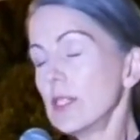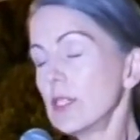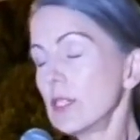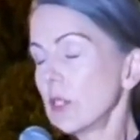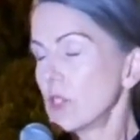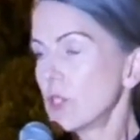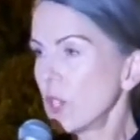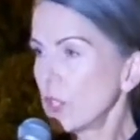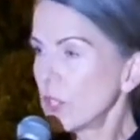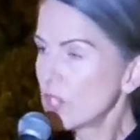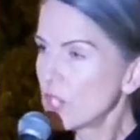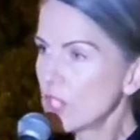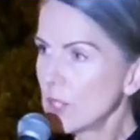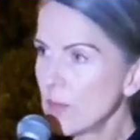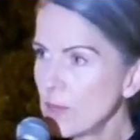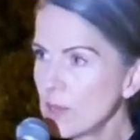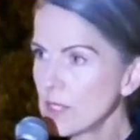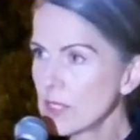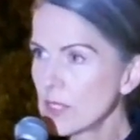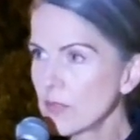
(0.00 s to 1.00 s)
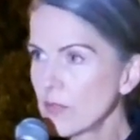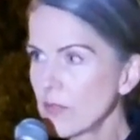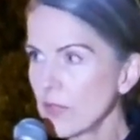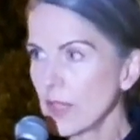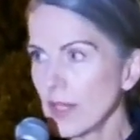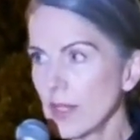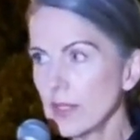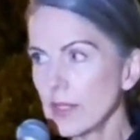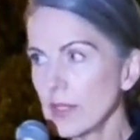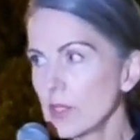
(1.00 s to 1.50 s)
So John Shipton's
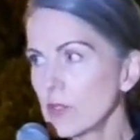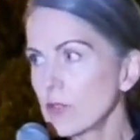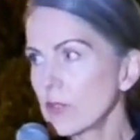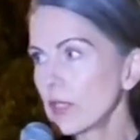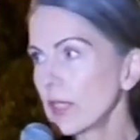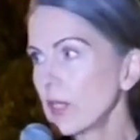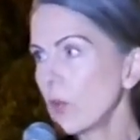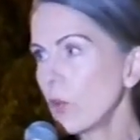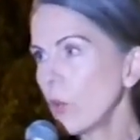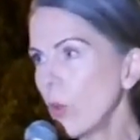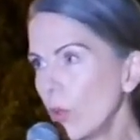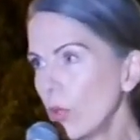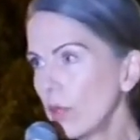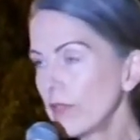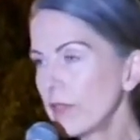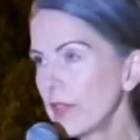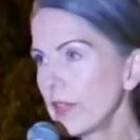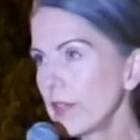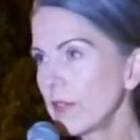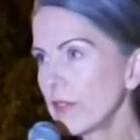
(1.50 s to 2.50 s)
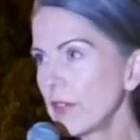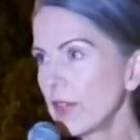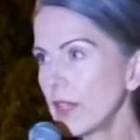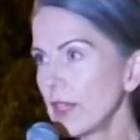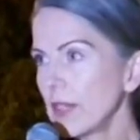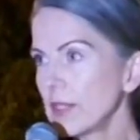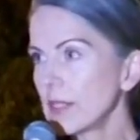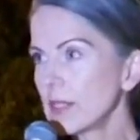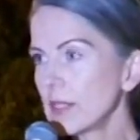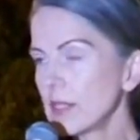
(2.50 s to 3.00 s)
fight is really all of our
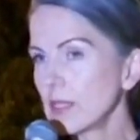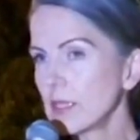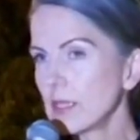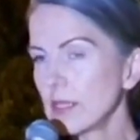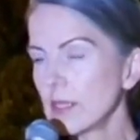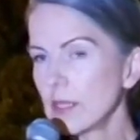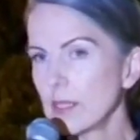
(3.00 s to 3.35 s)
fight.